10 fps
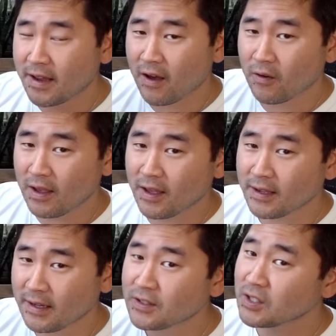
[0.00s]
now,
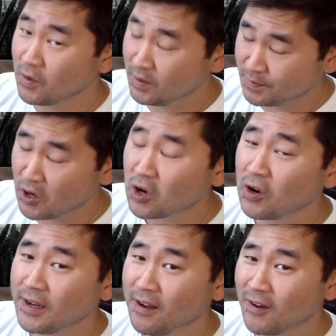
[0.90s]
so is
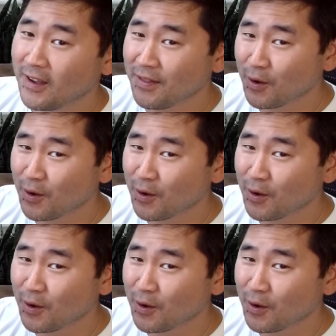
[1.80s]
Mercury, okay?